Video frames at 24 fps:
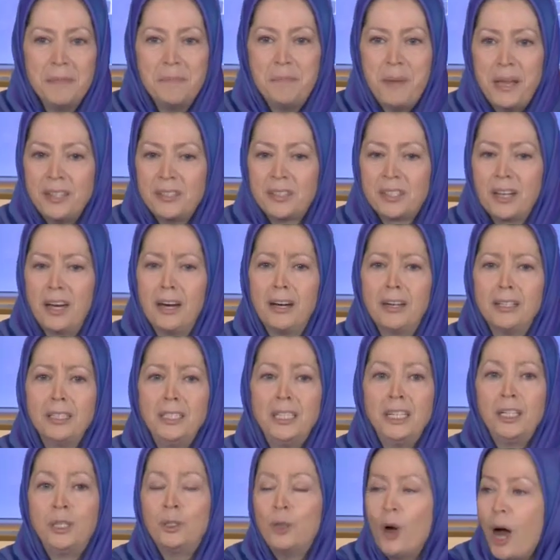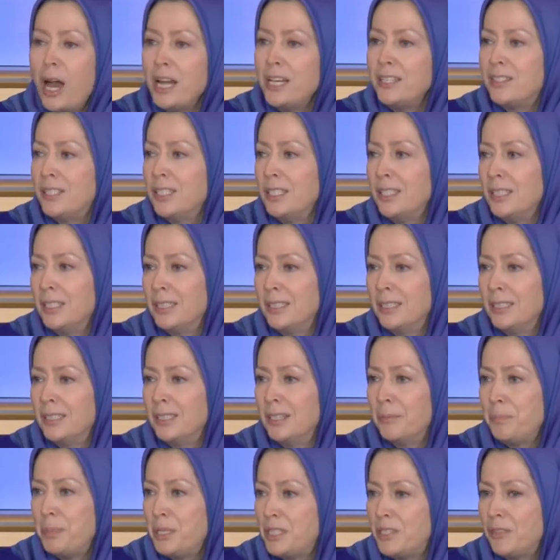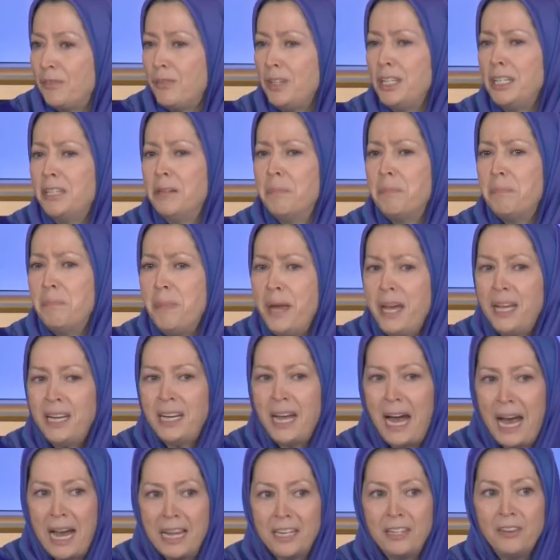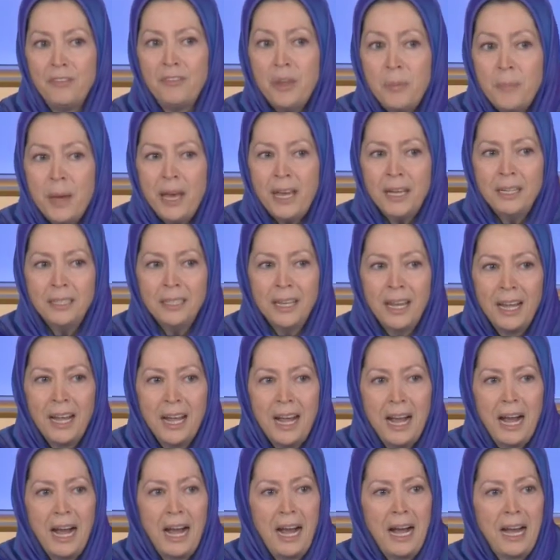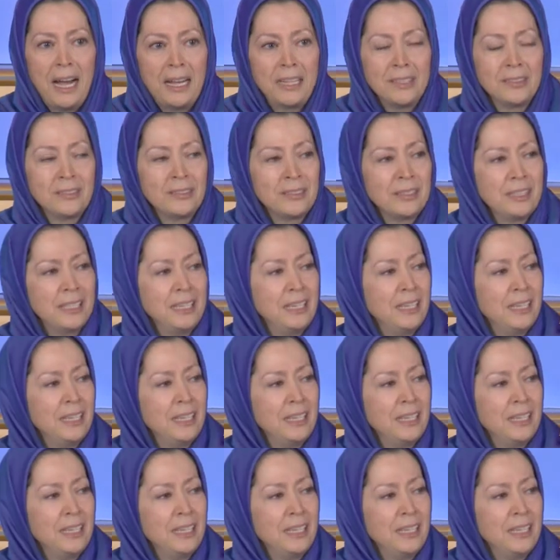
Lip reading: based on equality between men and women, and